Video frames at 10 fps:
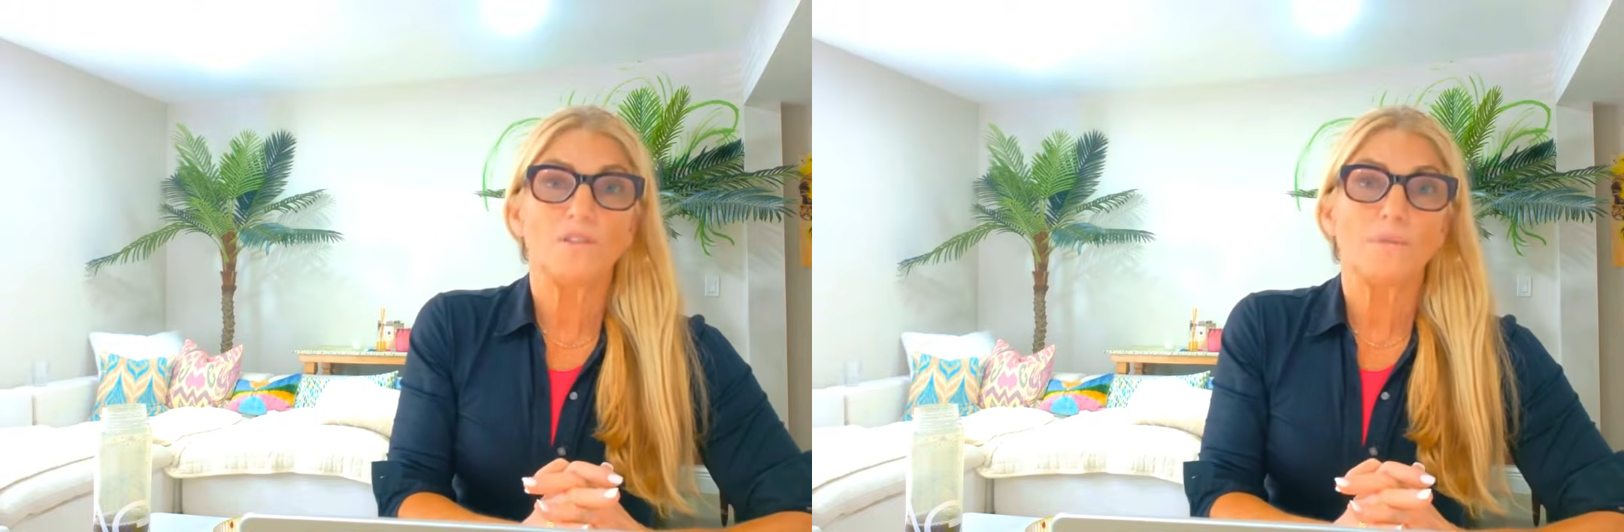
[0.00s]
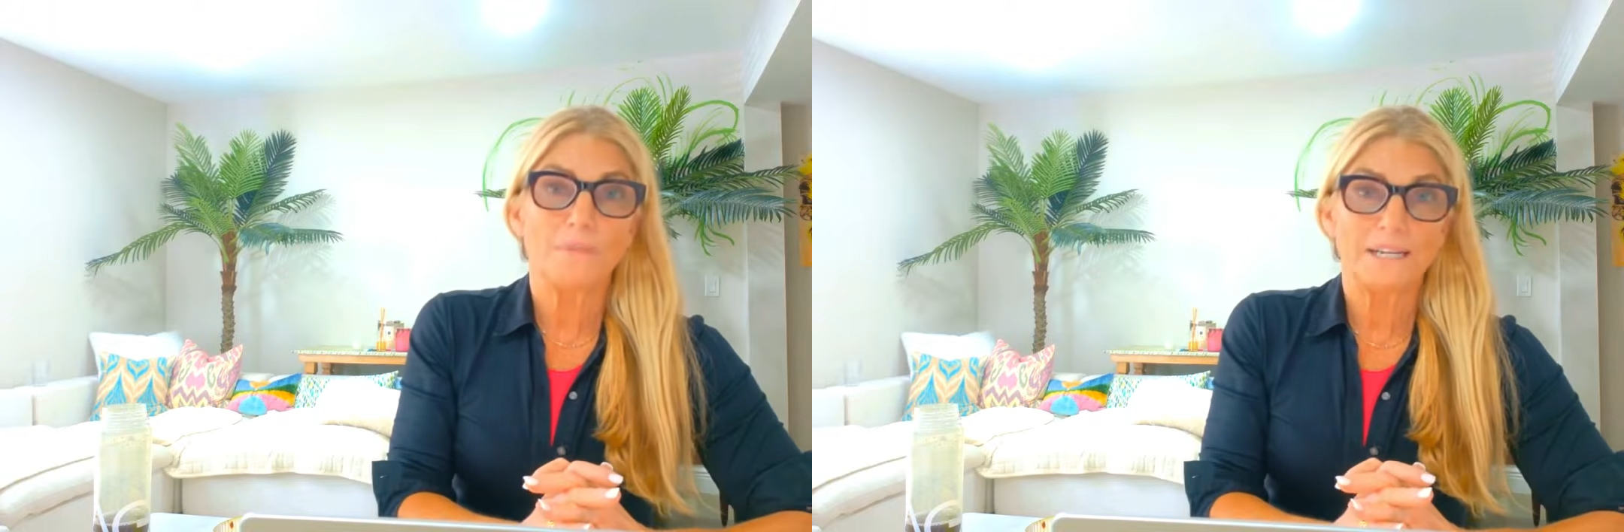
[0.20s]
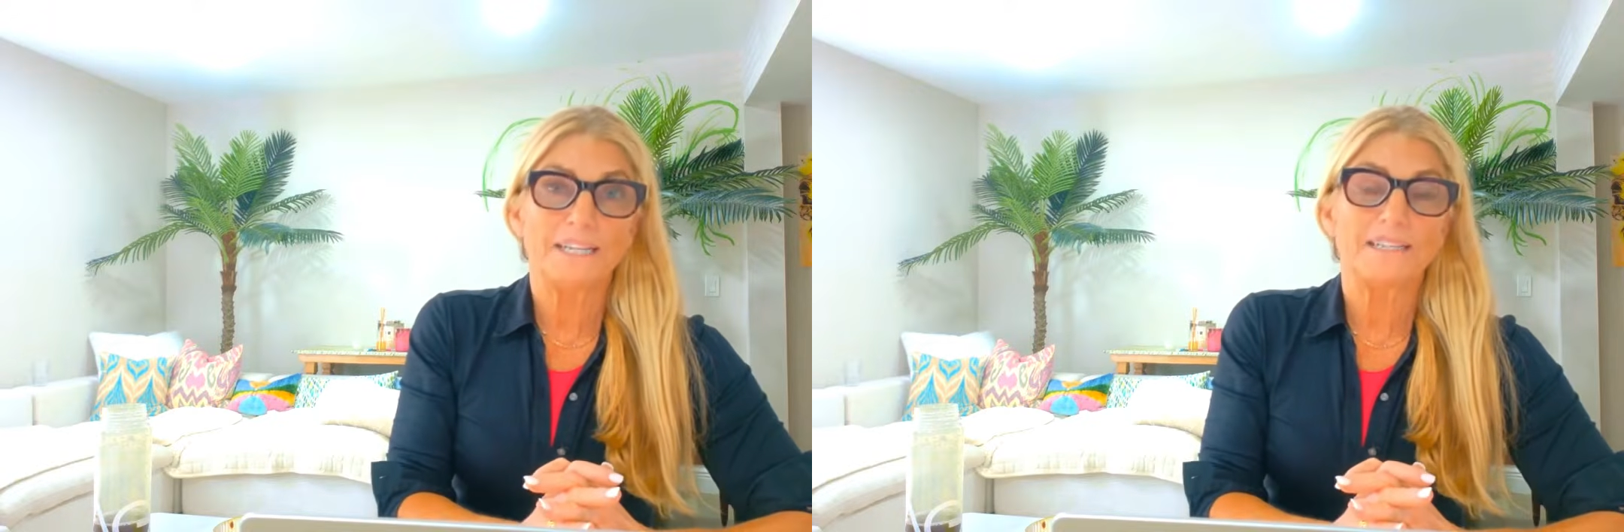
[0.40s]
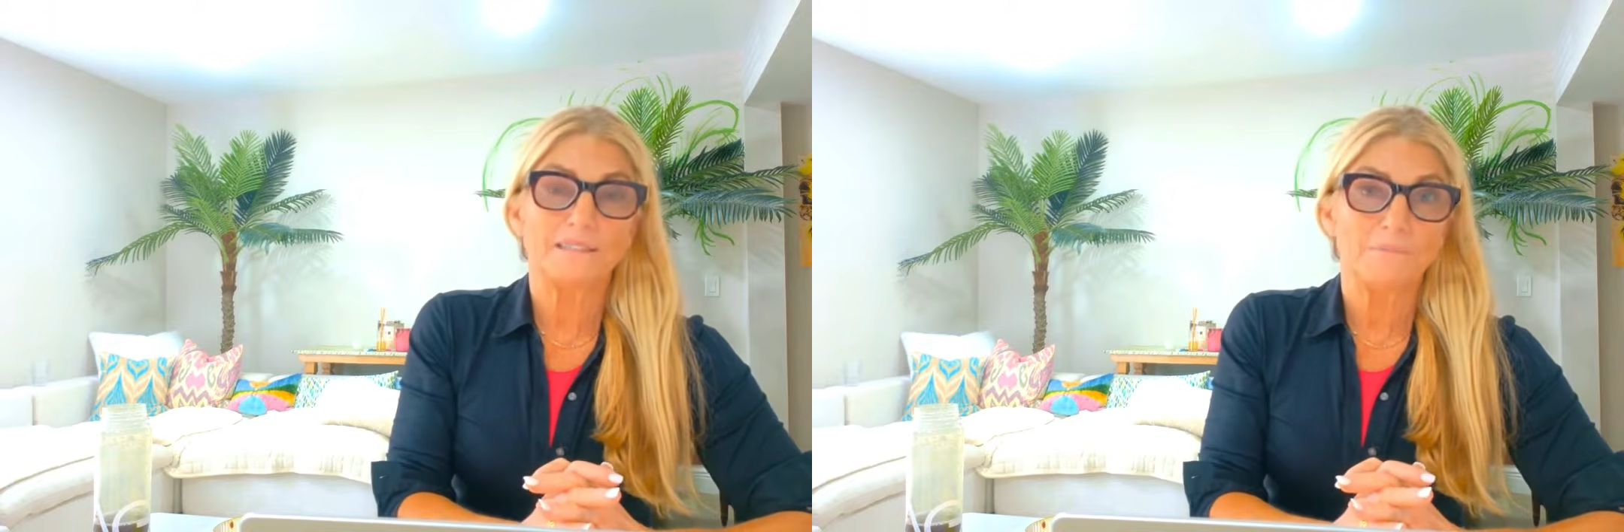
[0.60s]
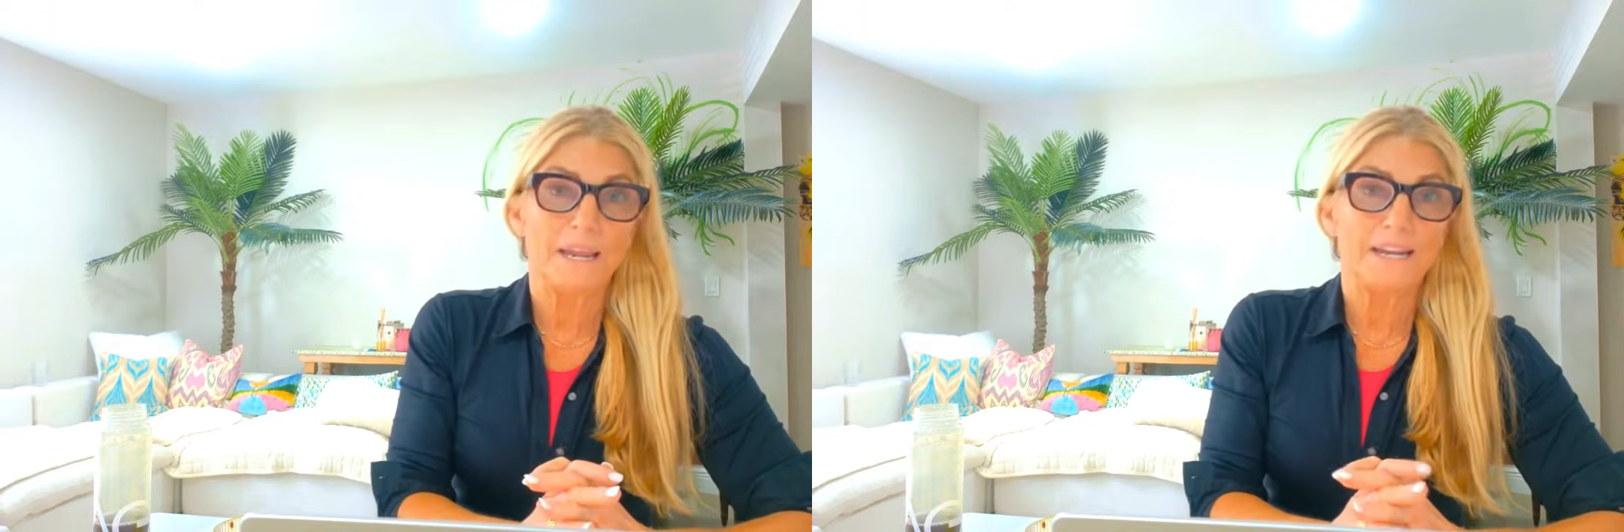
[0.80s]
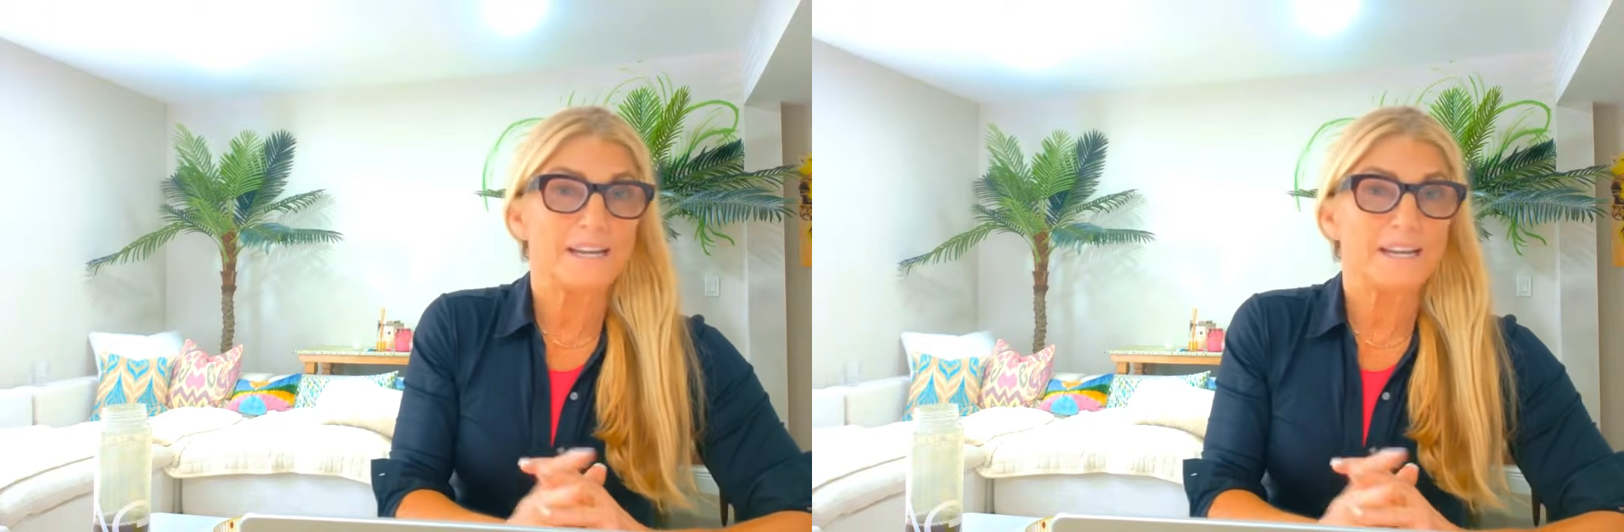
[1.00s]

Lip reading: the money is made.